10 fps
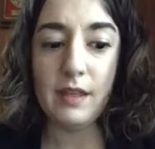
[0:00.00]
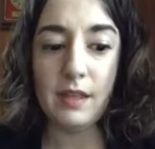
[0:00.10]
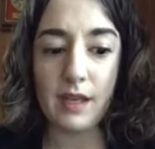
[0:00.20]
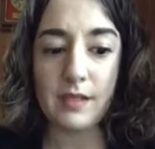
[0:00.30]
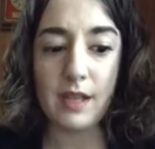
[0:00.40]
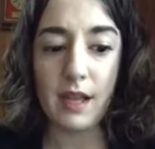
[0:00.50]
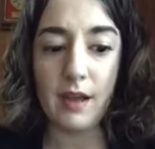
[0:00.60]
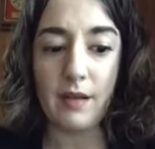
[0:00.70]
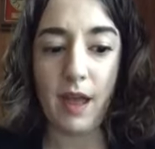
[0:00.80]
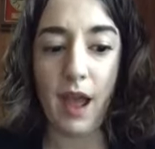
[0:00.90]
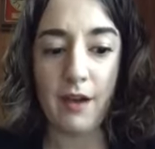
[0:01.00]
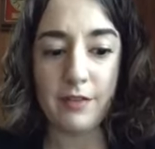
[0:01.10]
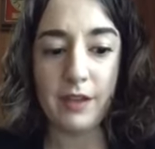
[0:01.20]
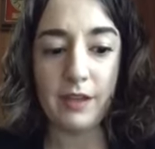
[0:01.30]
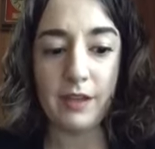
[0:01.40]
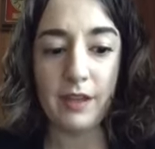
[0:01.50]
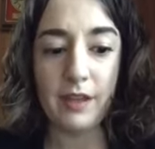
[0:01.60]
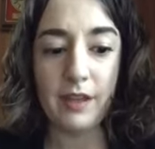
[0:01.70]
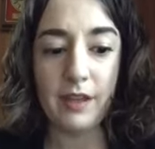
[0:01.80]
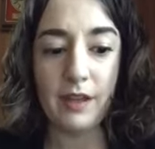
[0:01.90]
Yes, uh, having
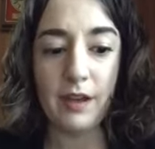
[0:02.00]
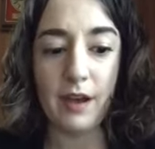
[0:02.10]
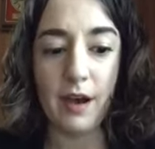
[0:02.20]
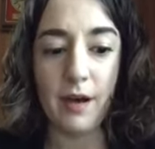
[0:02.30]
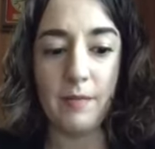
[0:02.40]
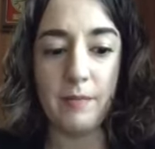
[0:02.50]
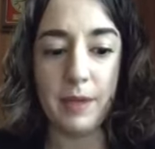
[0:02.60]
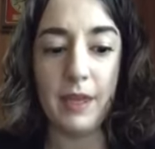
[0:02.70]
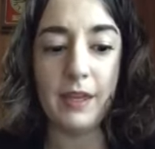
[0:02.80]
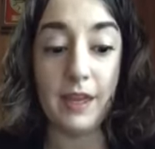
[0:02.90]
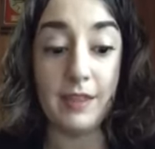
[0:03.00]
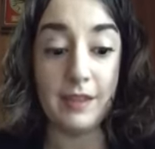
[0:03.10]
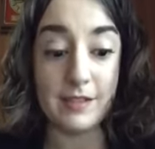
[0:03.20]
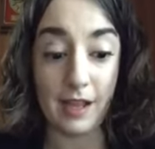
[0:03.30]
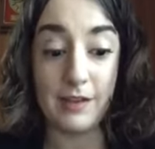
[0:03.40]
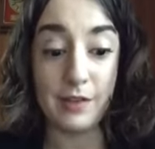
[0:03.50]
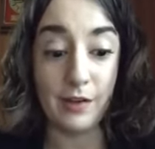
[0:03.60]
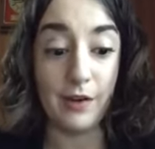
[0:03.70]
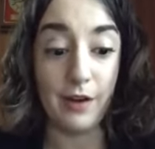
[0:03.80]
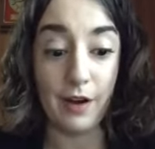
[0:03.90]
um, being in the
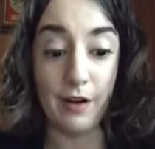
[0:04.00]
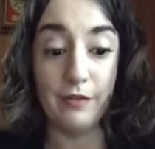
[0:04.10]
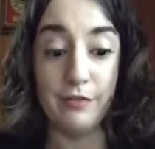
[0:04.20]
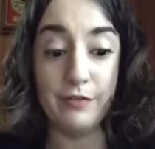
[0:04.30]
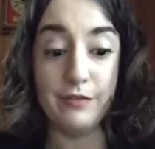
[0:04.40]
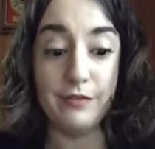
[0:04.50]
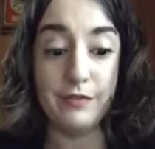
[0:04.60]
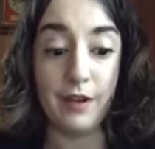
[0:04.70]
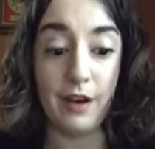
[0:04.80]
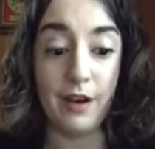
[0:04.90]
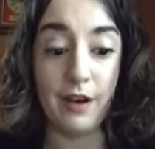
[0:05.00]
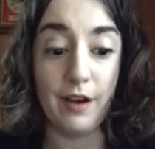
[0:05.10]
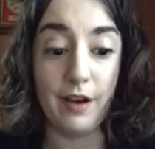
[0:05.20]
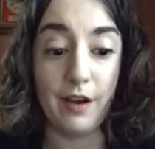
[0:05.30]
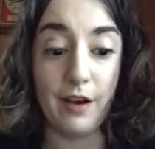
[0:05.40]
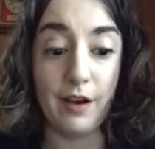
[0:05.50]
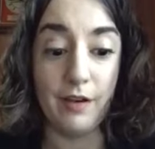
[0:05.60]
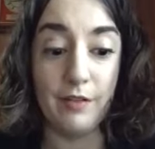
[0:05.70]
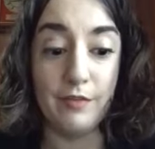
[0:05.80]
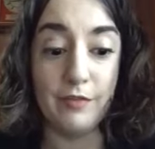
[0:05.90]
center of
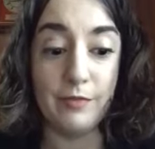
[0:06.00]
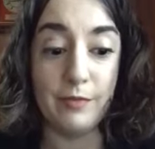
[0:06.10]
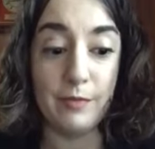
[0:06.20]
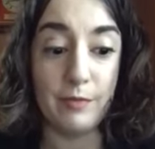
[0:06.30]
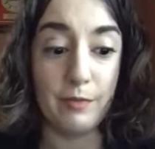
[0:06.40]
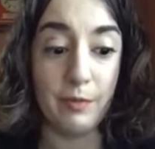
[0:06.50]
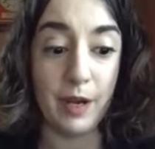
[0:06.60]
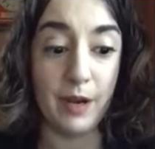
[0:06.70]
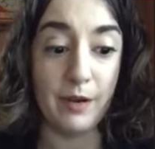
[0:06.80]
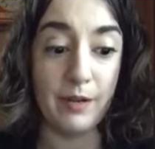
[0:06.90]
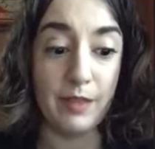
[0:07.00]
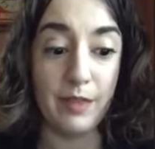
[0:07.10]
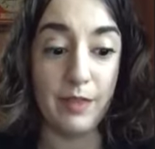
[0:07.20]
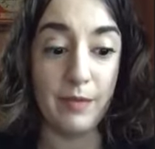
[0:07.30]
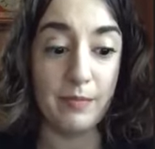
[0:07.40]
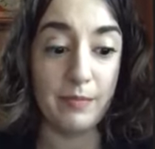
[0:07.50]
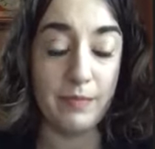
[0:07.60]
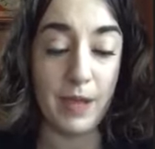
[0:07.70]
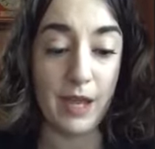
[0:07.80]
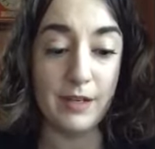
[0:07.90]
of where the
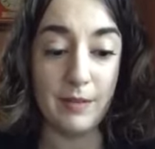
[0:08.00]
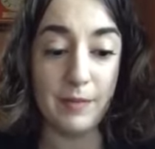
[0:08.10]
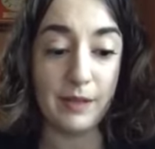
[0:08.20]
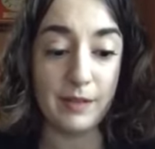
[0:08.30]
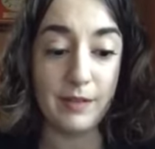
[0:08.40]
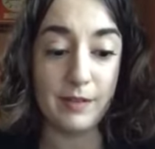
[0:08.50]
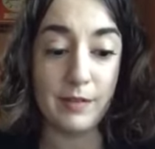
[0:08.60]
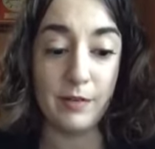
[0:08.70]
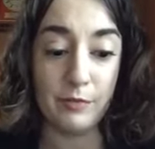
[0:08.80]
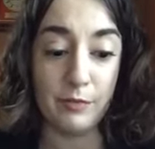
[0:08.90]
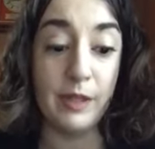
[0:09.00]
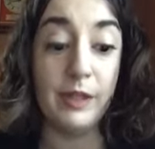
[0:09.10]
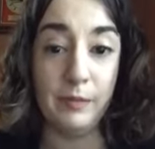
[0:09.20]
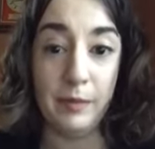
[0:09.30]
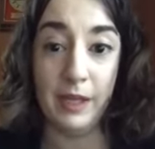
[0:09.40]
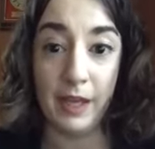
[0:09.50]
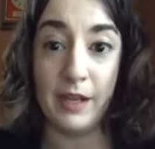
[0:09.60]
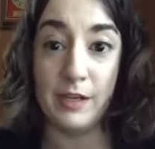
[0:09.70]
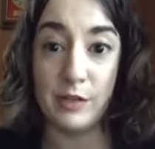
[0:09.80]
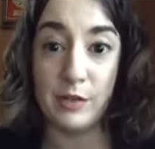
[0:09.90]
pandemic sort of really
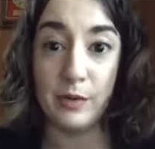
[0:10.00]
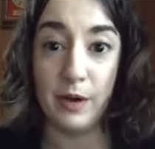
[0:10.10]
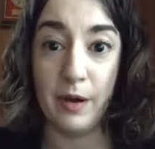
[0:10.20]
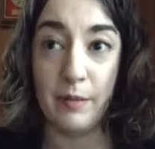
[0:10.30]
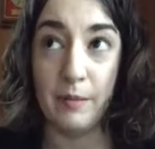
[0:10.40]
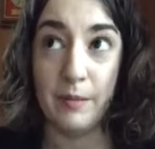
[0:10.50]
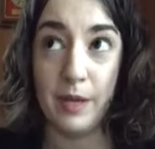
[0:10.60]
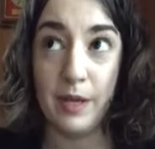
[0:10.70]
began to um,